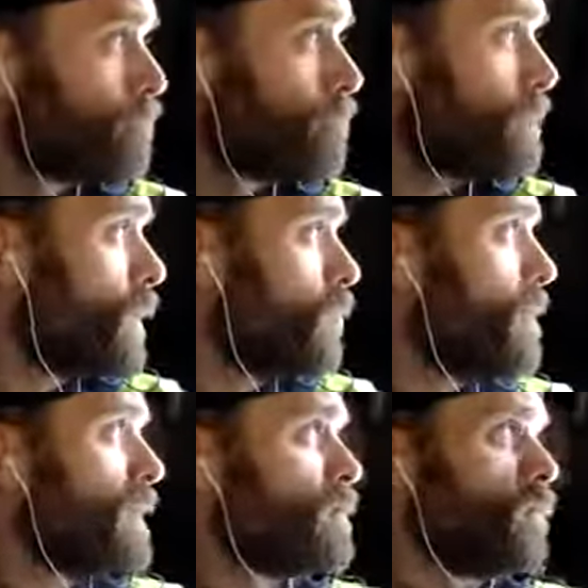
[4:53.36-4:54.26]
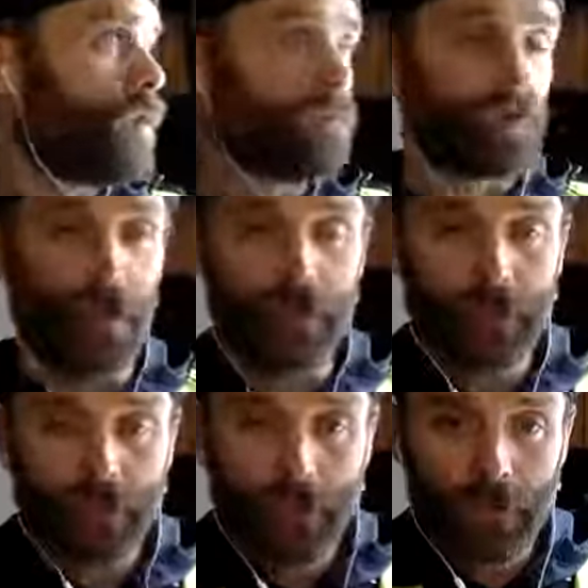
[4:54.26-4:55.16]
Not obeying the word of God.
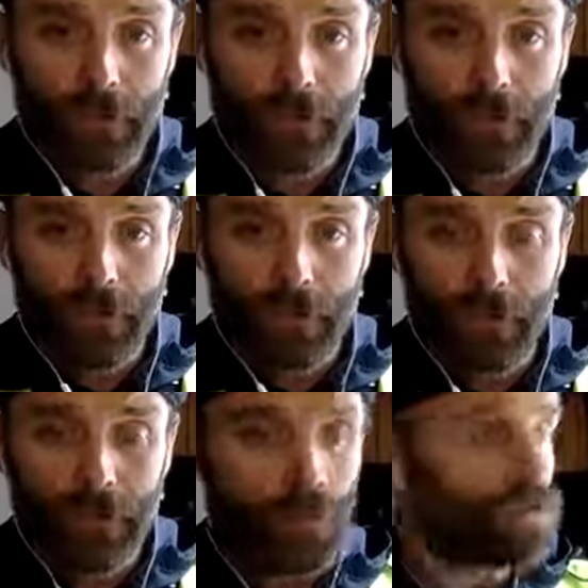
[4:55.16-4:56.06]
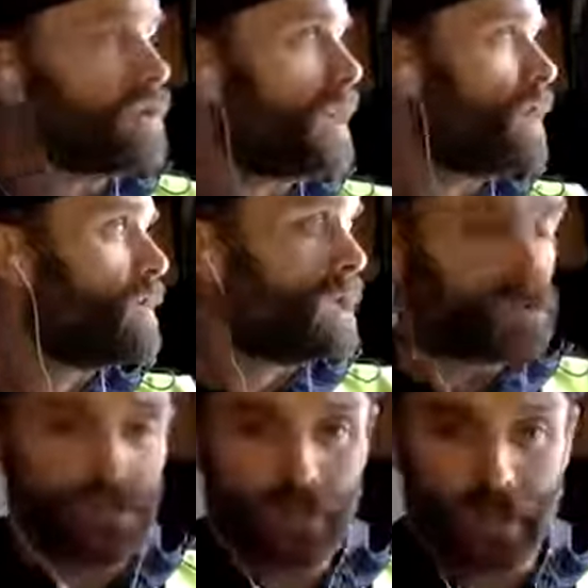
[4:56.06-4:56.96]
Couldn't care
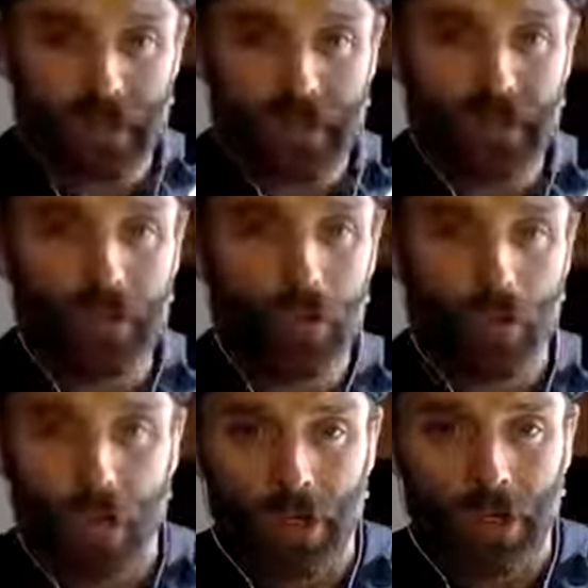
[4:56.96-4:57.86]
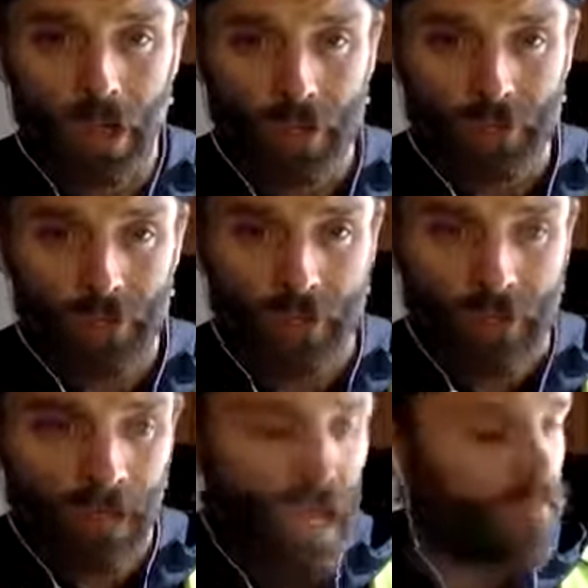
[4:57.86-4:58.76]
less whether they know God or not
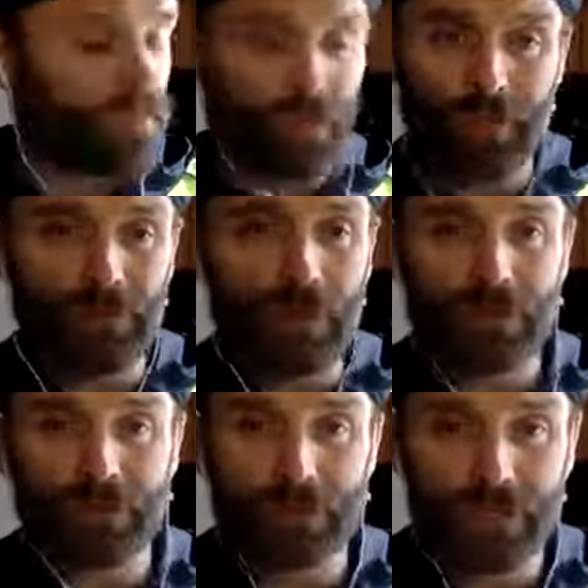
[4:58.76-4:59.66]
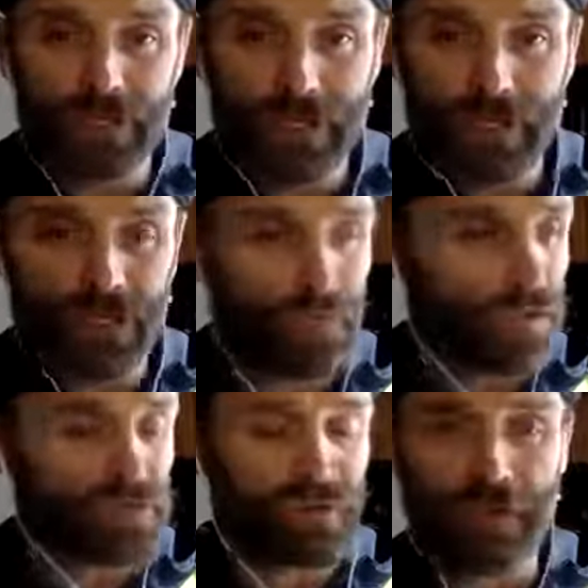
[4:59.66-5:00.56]
half of them are involved in the in the
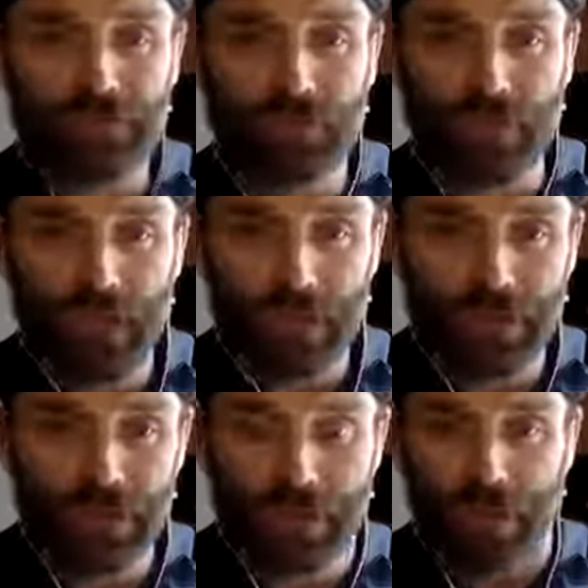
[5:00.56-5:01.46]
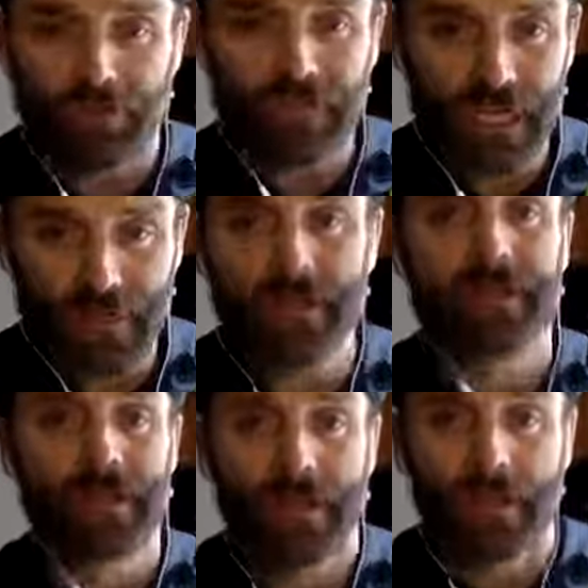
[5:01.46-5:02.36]
witchcraft and, and covens anyway,
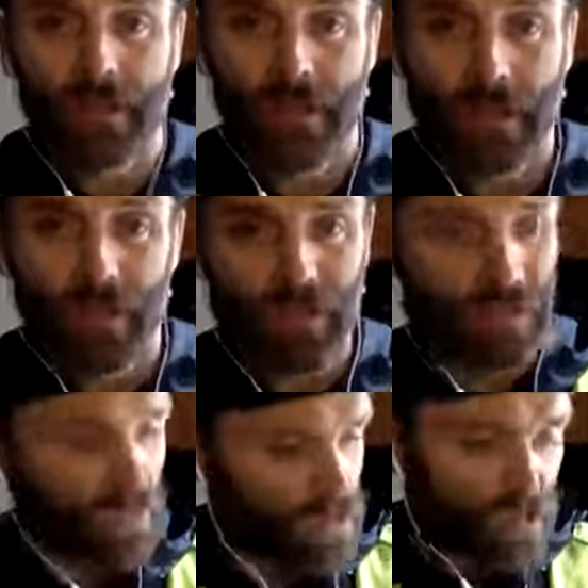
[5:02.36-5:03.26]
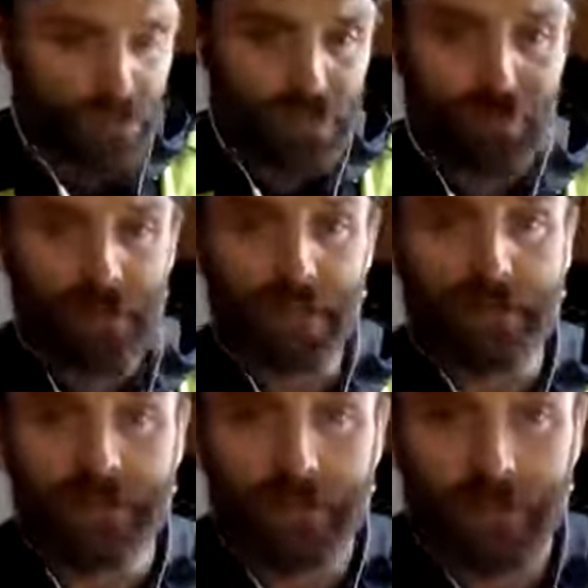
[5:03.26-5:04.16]
bringing their children up in it.